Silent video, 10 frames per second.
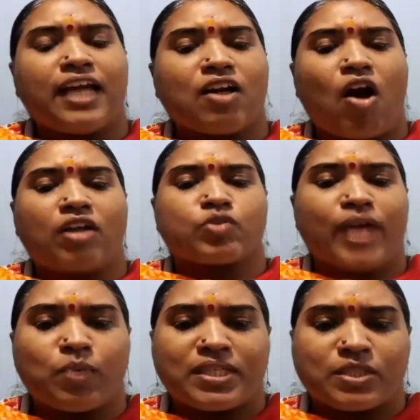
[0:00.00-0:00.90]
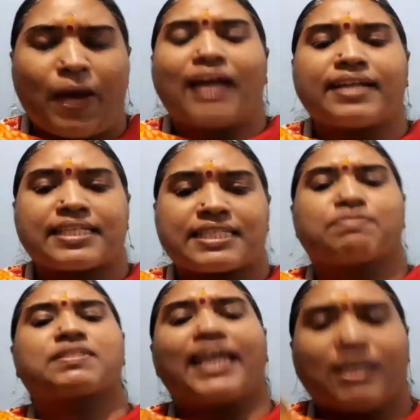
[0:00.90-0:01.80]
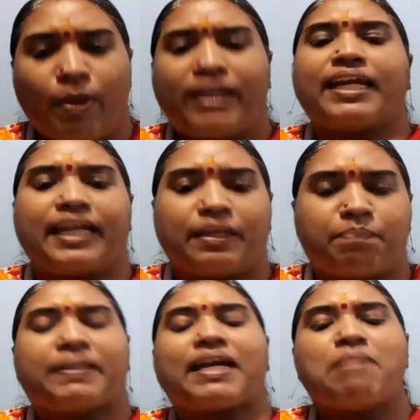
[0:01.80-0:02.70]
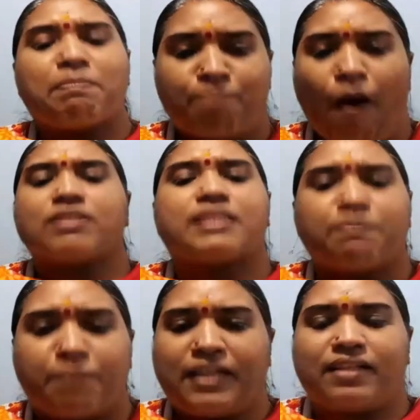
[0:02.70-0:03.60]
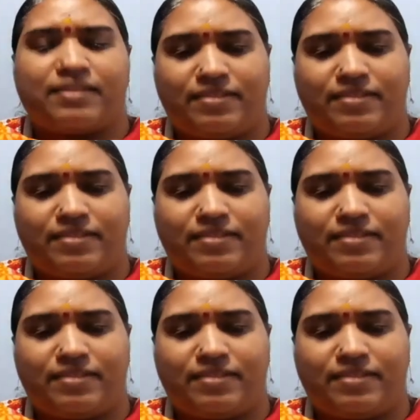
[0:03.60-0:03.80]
contract was valid and subsequently it became impossible.